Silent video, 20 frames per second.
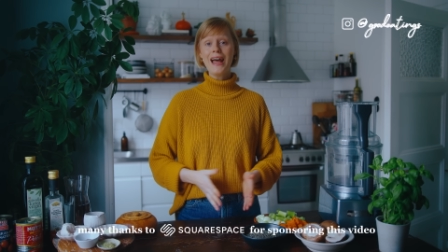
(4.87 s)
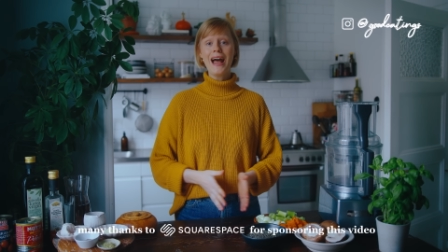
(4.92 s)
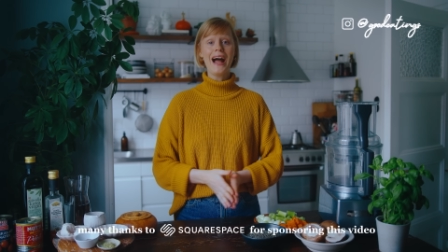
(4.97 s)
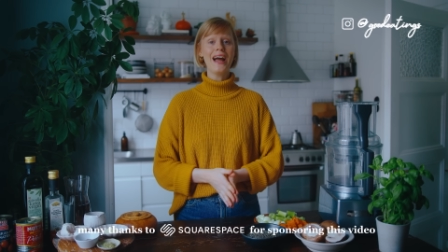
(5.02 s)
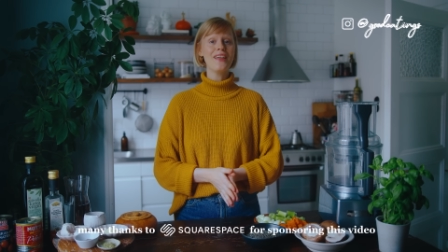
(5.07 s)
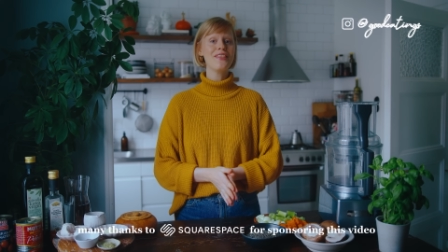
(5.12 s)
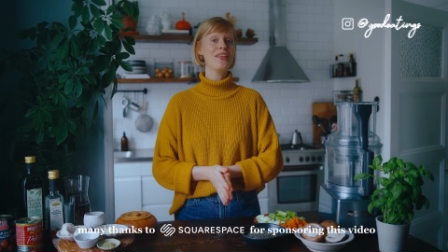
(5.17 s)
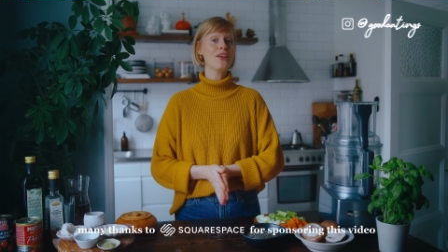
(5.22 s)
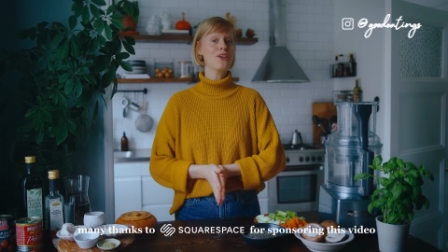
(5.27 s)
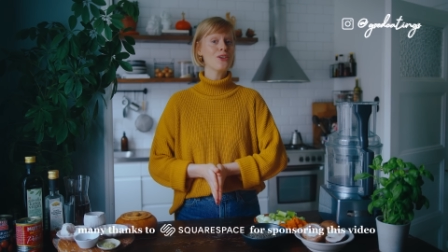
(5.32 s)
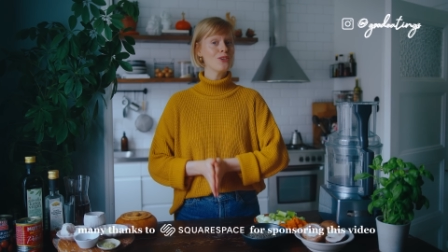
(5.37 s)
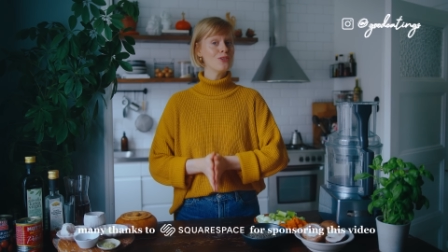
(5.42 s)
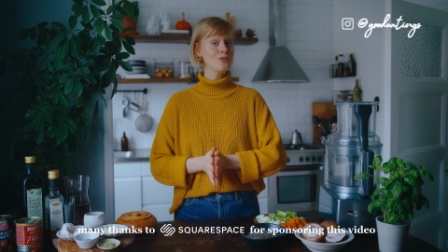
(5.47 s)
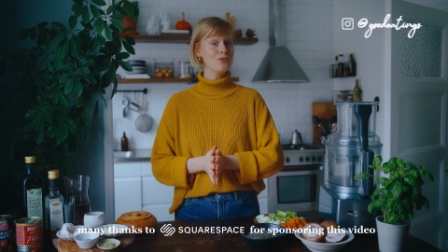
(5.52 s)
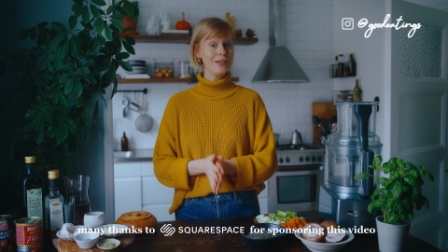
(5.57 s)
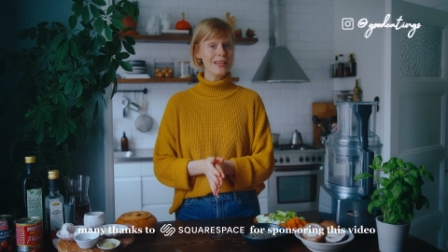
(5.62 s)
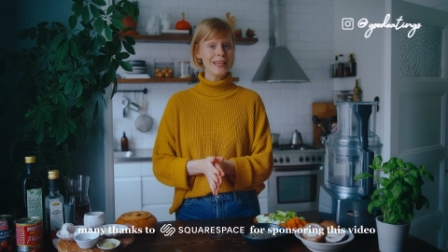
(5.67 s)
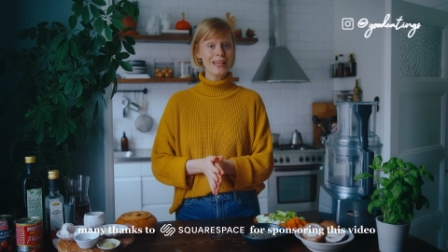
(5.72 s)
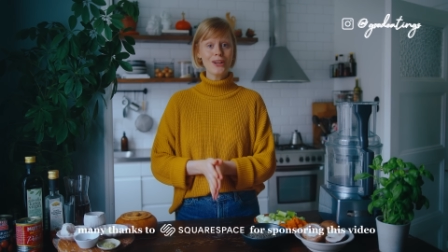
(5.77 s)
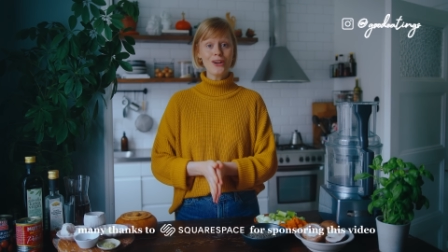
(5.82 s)
I think you're
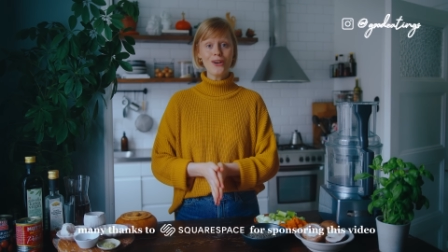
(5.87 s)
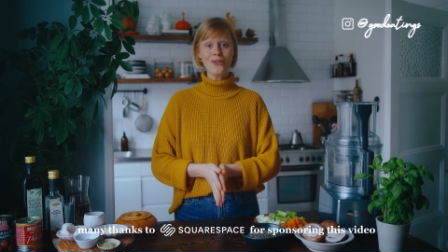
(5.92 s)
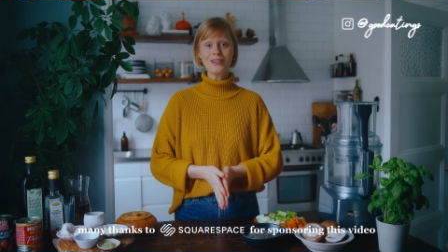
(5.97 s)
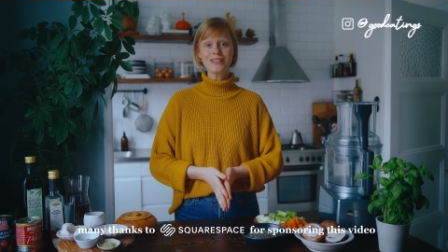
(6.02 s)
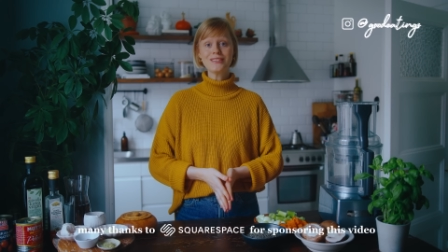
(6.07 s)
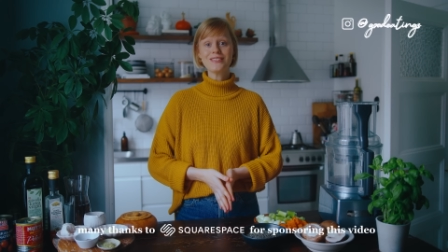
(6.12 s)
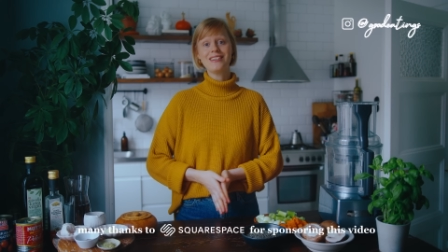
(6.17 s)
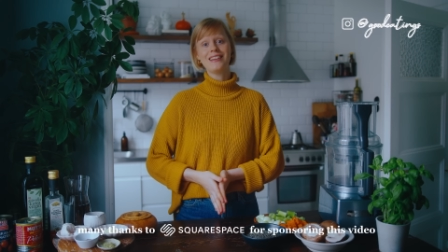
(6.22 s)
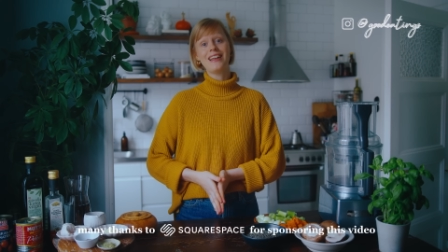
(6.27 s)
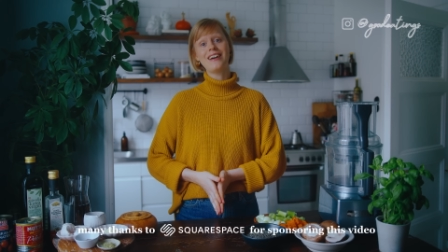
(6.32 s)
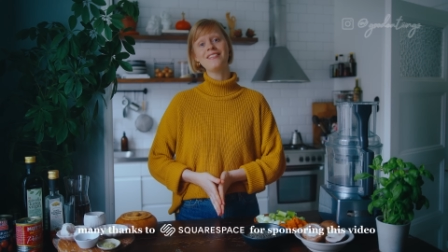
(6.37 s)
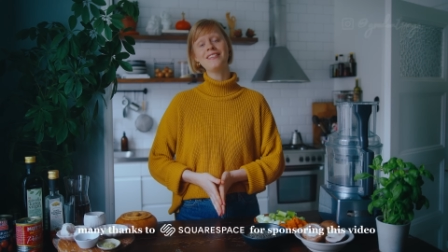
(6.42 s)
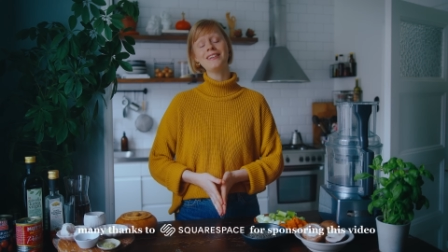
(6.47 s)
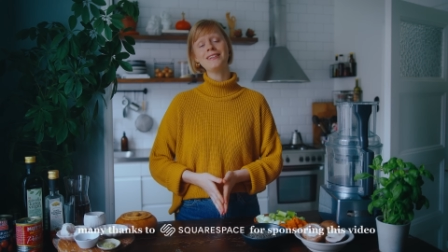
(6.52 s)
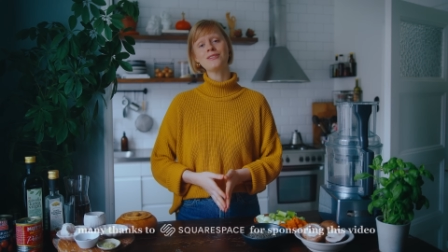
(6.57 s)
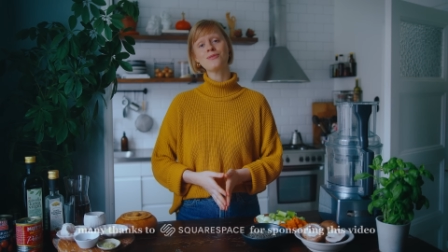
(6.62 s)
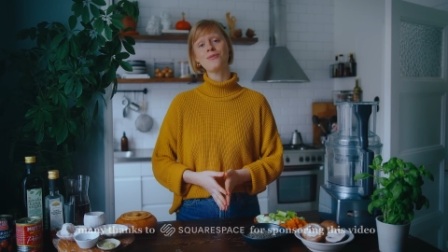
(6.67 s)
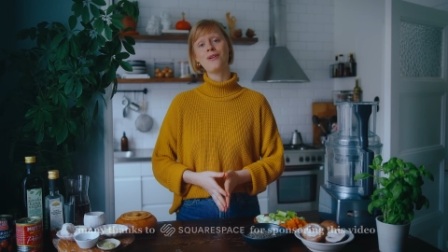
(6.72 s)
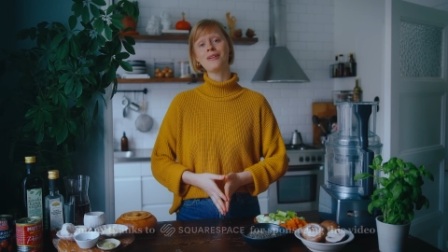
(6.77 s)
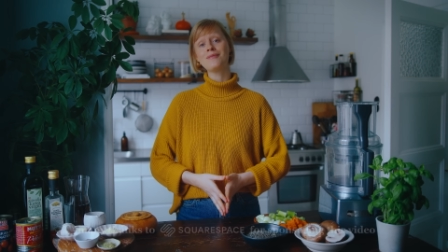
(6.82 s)
really going to love
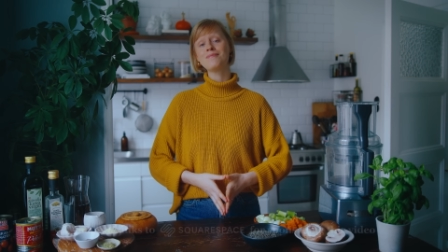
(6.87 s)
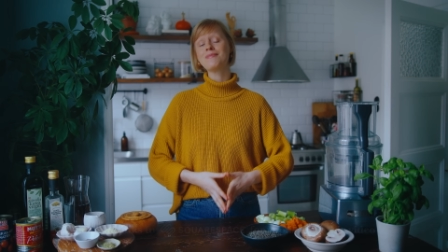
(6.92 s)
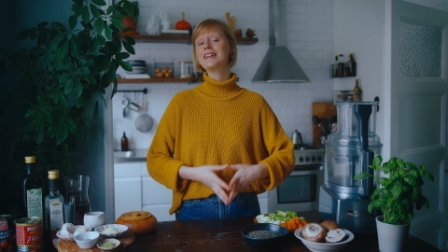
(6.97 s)
this one